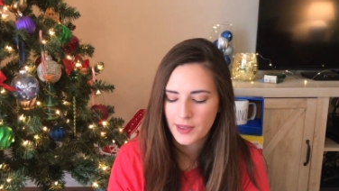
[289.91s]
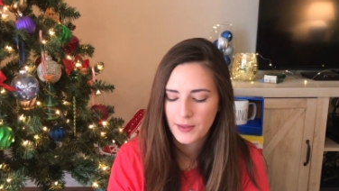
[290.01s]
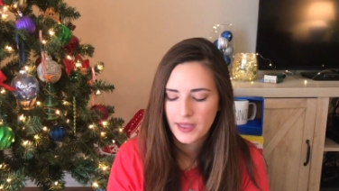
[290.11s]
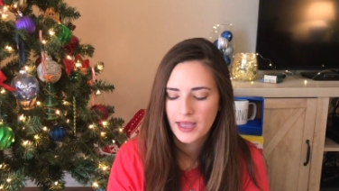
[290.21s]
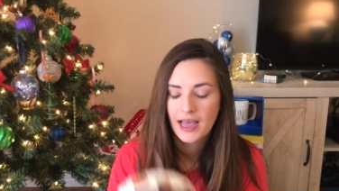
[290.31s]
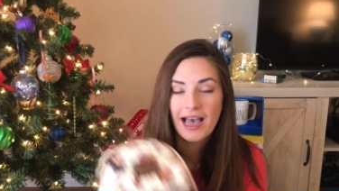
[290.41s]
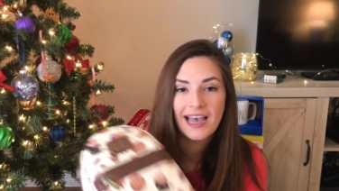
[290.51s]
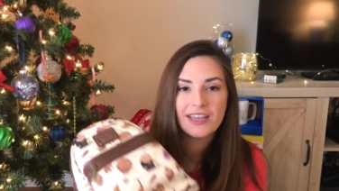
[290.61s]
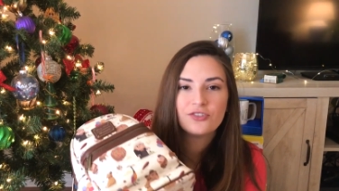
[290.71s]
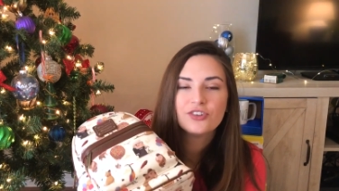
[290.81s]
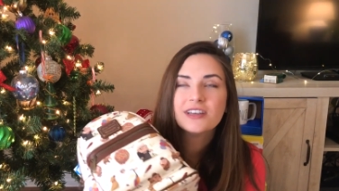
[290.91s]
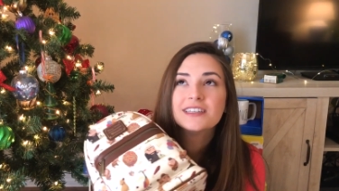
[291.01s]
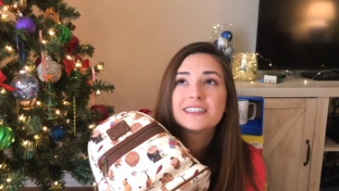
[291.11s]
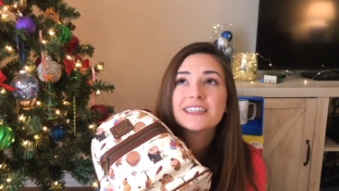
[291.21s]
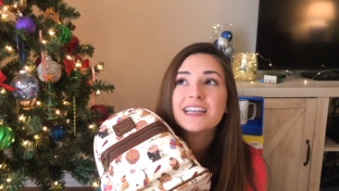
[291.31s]
but I
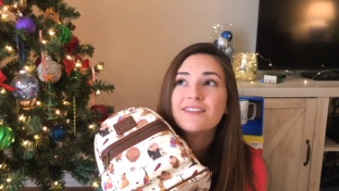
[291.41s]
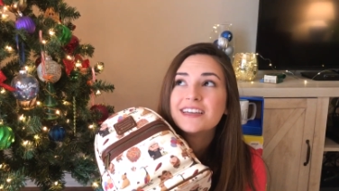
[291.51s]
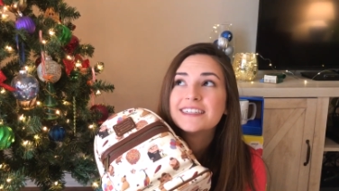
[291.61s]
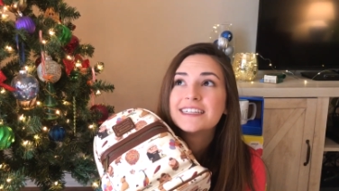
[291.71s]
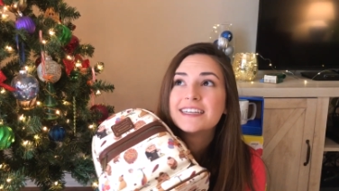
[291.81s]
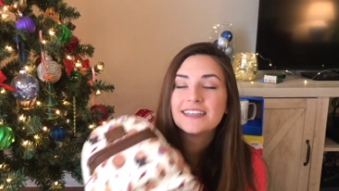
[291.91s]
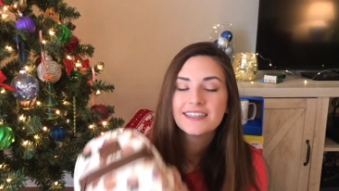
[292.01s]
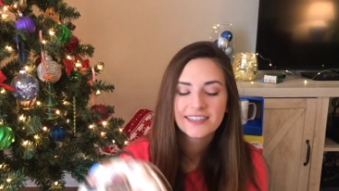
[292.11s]
just love it.